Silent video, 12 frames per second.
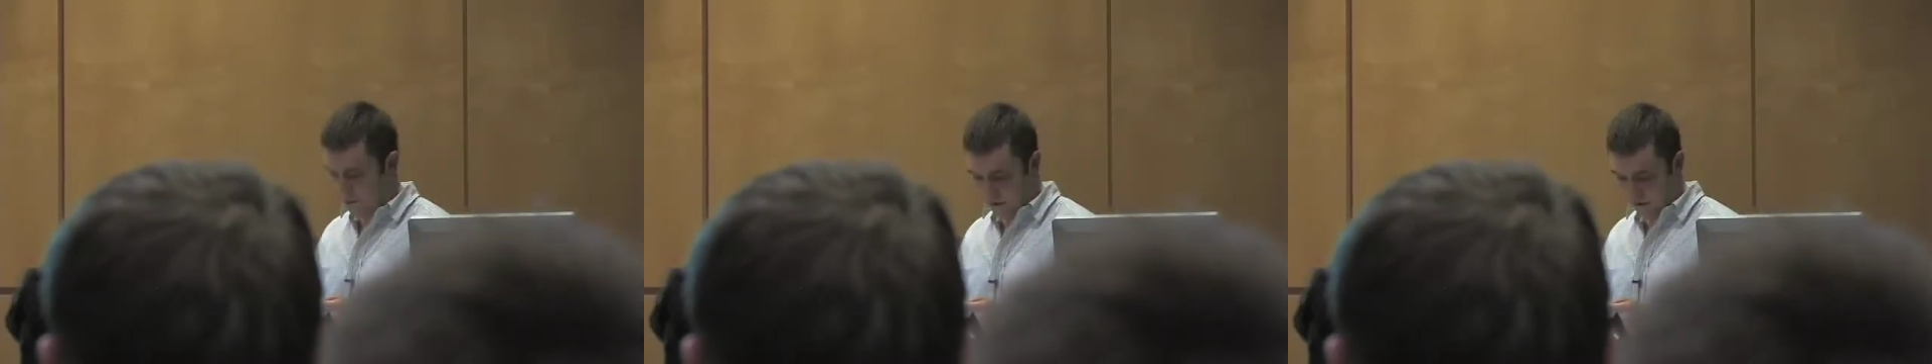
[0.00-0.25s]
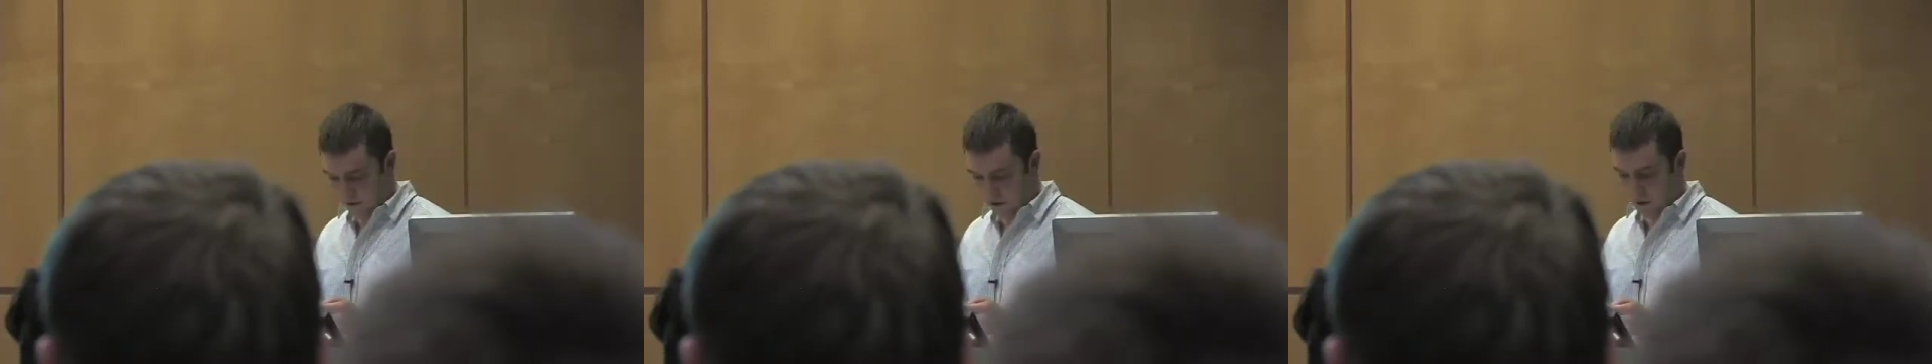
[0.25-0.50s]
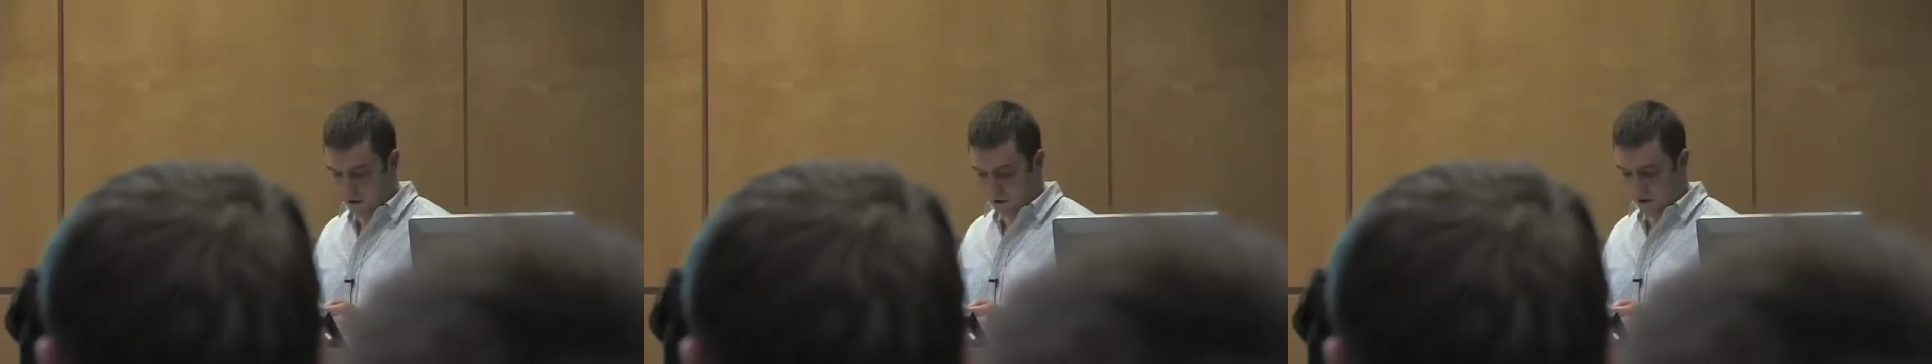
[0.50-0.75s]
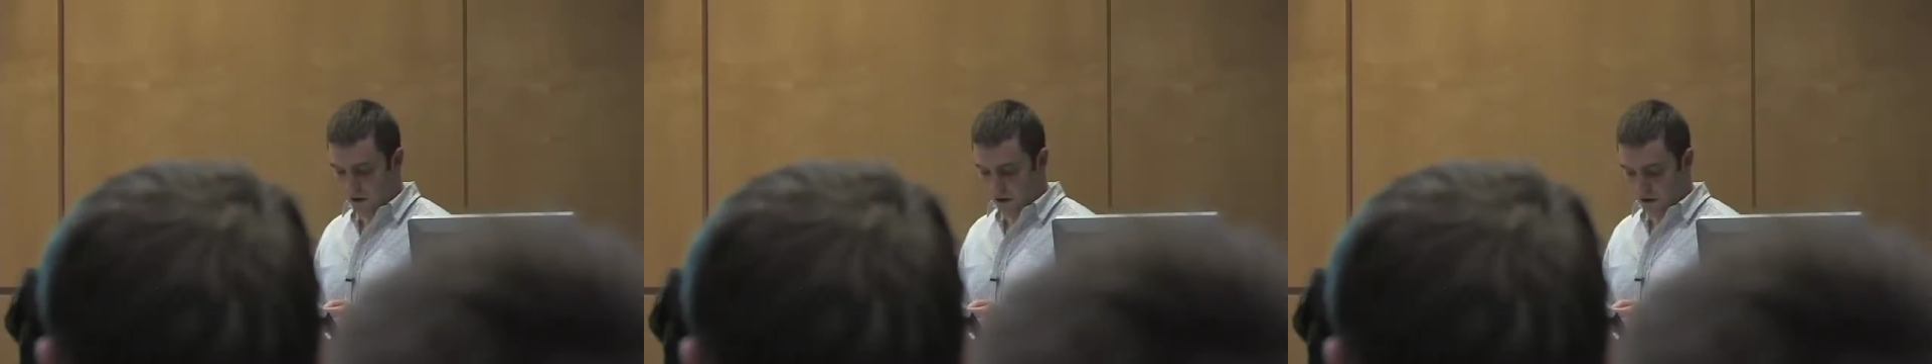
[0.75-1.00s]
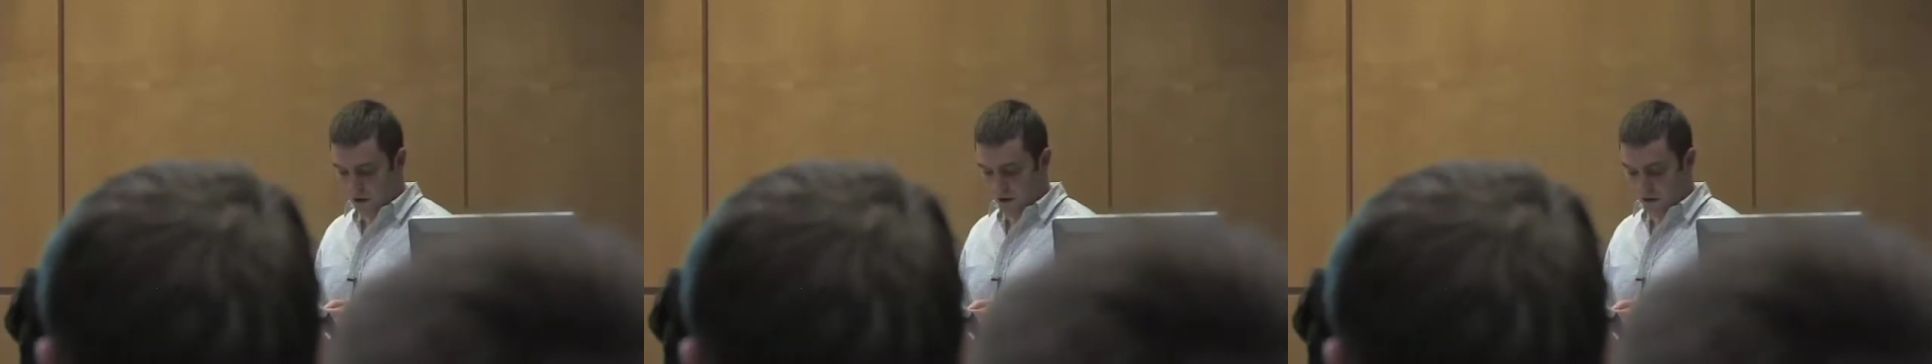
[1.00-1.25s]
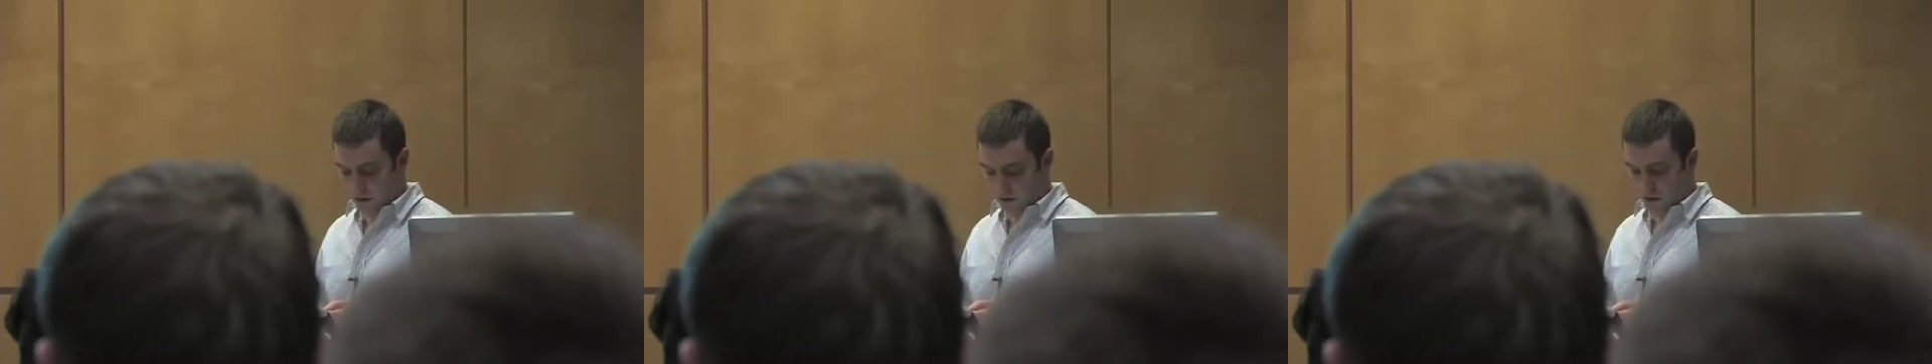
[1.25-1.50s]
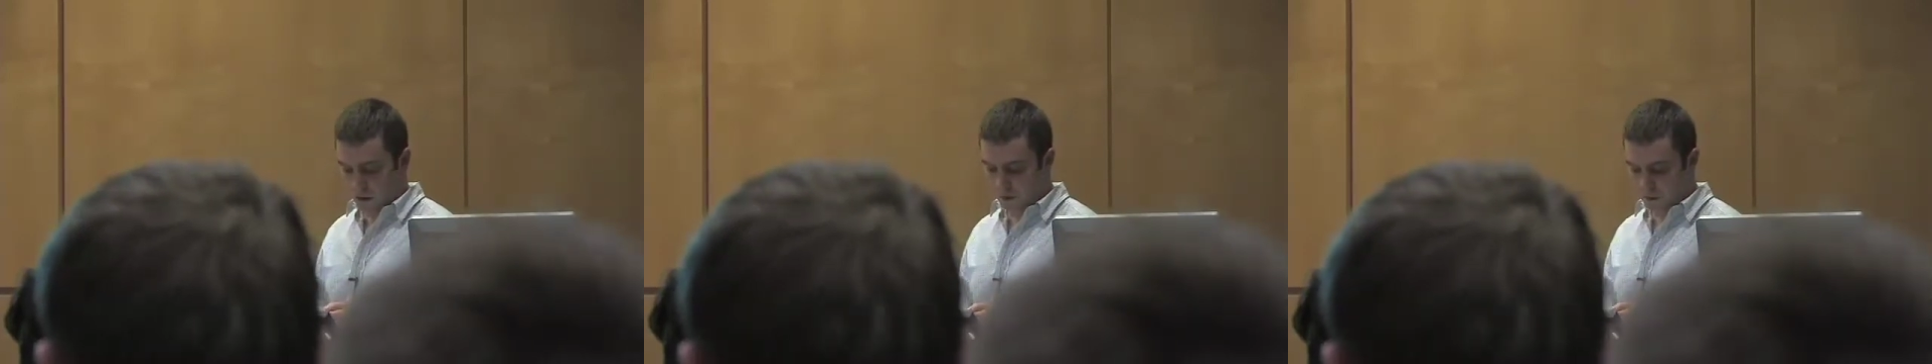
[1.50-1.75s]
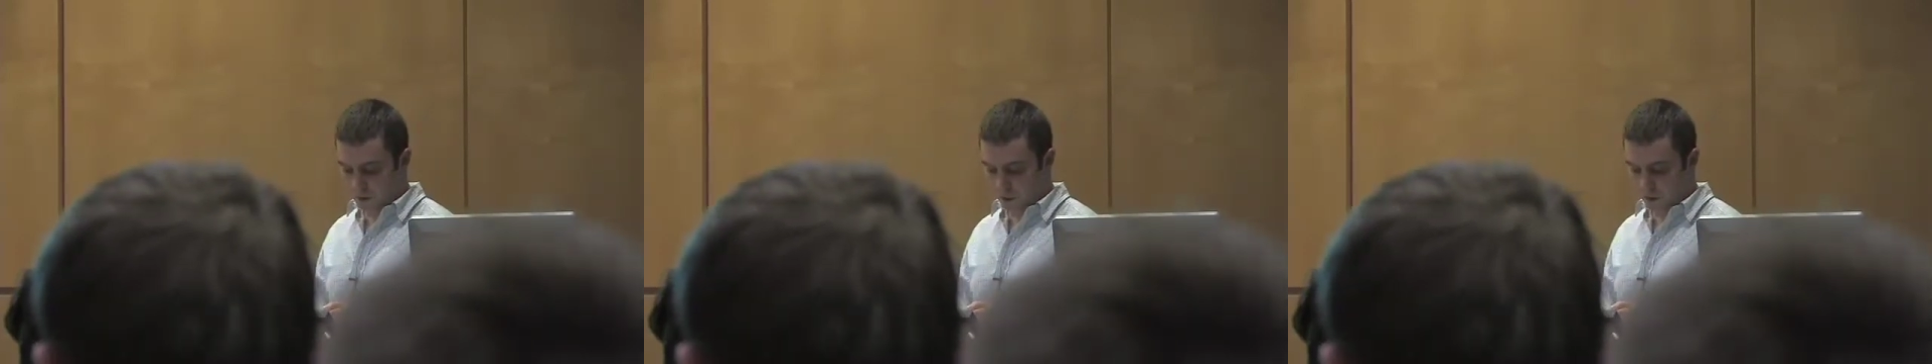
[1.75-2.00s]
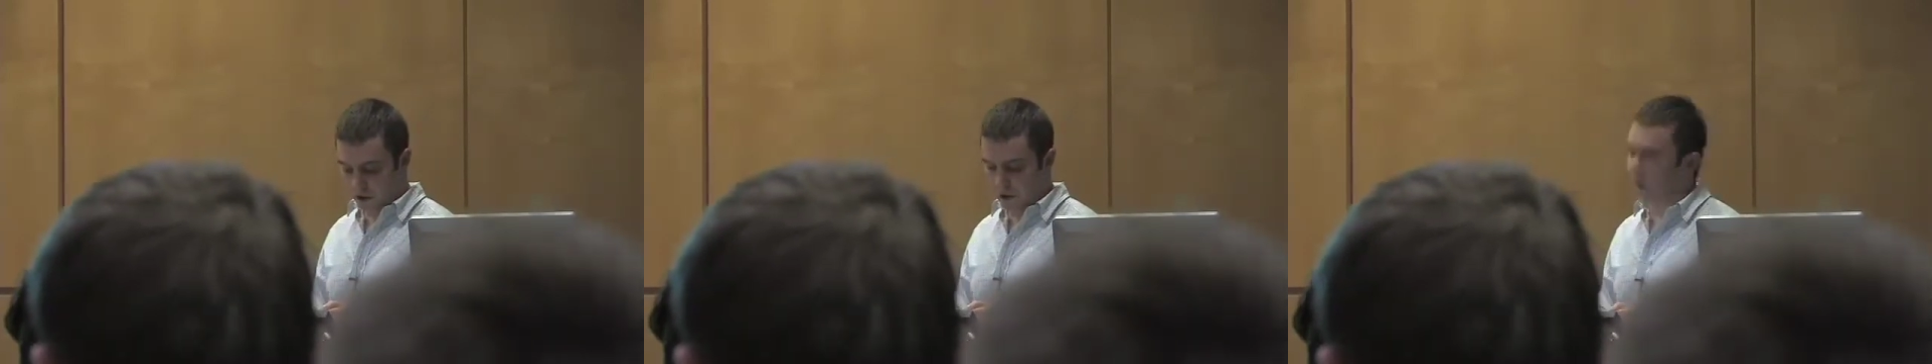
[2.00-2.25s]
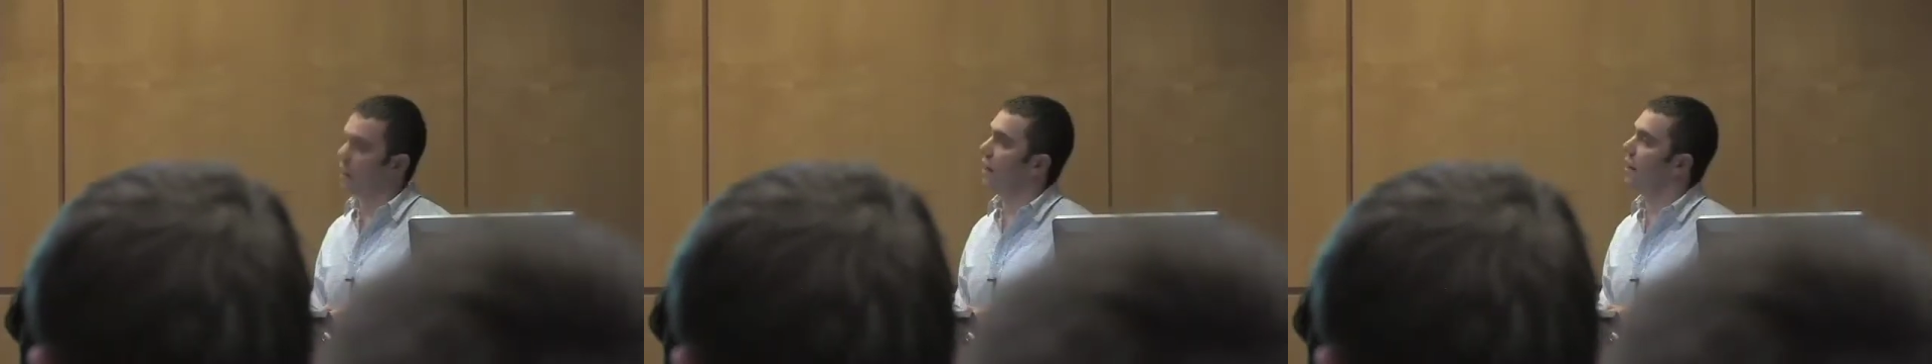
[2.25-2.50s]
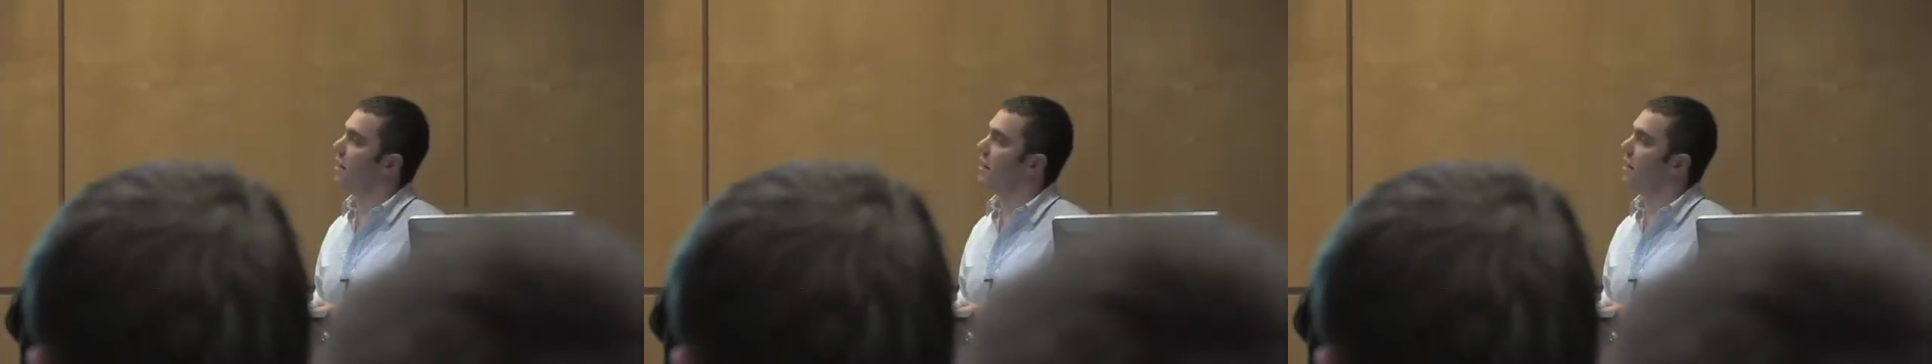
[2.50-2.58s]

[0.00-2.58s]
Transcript: so what we're doing here